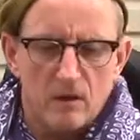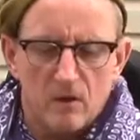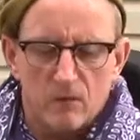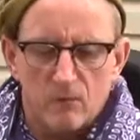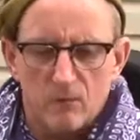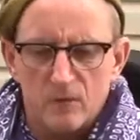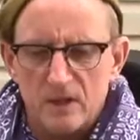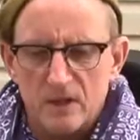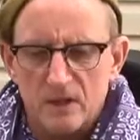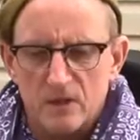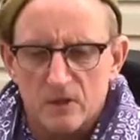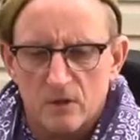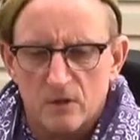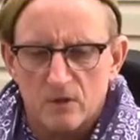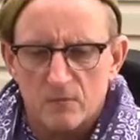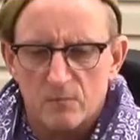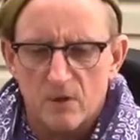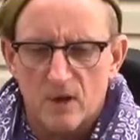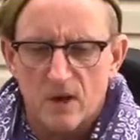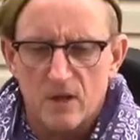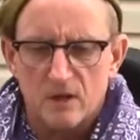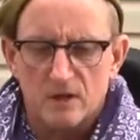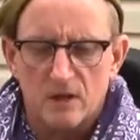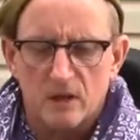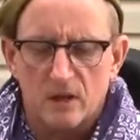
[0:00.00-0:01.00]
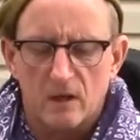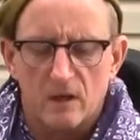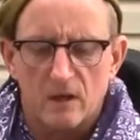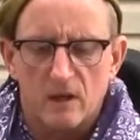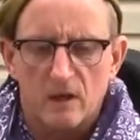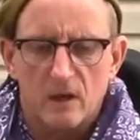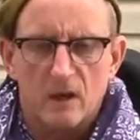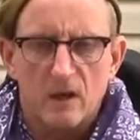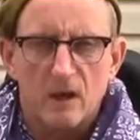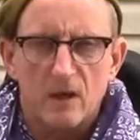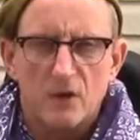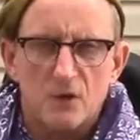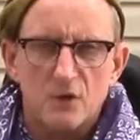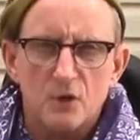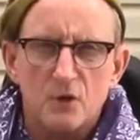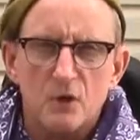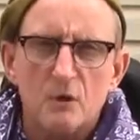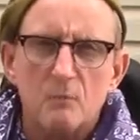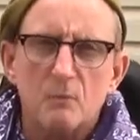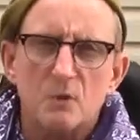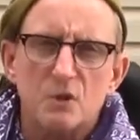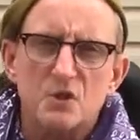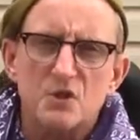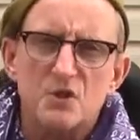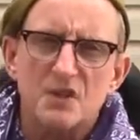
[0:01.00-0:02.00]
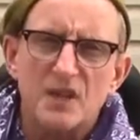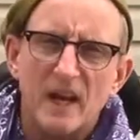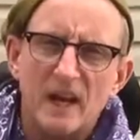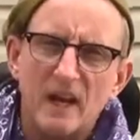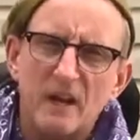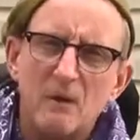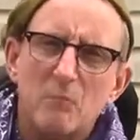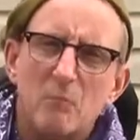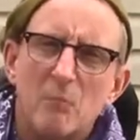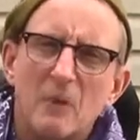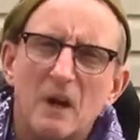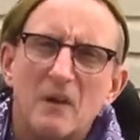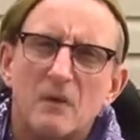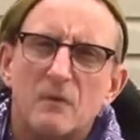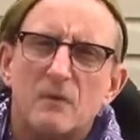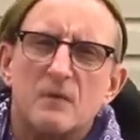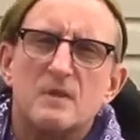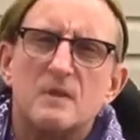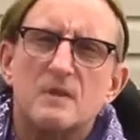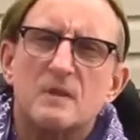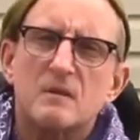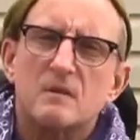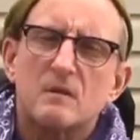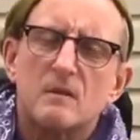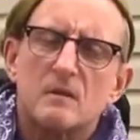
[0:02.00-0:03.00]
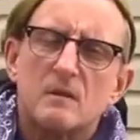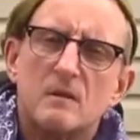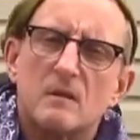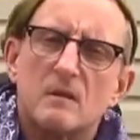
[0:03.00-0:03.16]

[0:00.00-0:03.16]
a research project. It took almost 10 months.